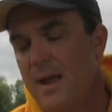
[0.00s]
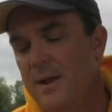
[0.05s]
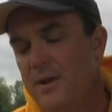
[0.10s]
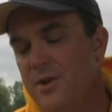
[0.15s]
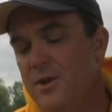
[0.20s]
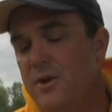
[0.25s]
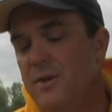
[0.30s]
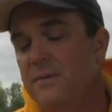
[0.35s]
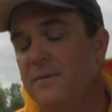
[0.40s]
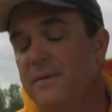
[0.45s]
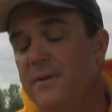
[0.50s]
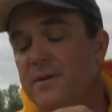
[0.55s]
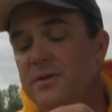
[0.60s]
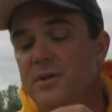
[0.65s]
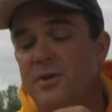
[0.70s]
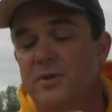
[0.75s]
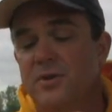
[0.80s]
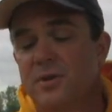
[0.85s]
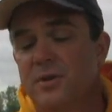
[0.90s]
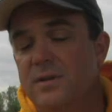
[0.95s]
and you can
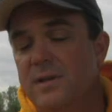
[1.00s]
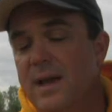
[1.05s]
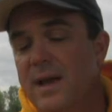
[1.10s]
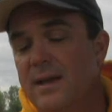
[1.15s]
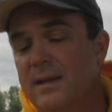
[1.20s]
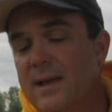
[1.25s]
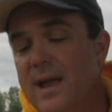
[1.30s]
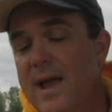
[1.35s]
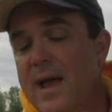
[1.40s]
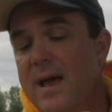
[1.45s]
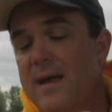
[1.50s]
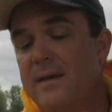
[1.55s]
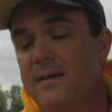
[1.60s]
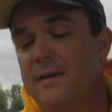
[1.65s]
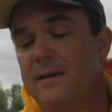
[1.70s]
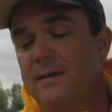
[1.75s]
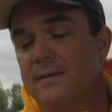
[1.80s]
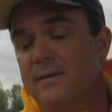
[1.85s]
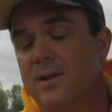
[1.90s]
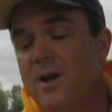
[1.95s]
fish it just like that,
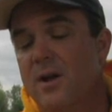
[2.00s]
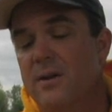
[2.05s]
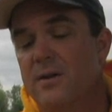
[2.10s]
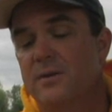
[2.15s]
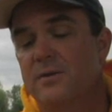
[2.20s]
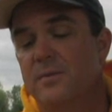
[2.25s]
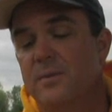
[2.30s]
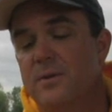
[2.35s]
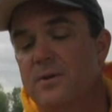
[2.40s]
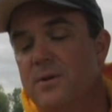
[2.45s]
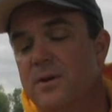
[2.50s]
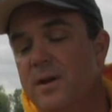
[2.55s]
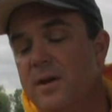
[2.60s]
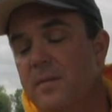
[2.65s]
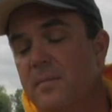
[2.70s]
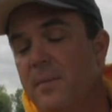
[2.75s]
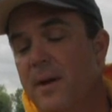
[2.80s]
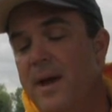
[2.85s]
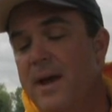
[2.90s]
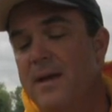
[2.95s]
as long as when you
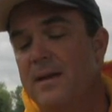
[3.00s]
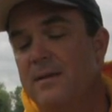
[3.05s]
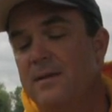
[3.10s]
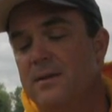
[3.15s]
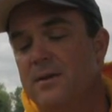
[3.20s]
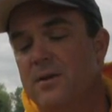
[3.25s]
get a bite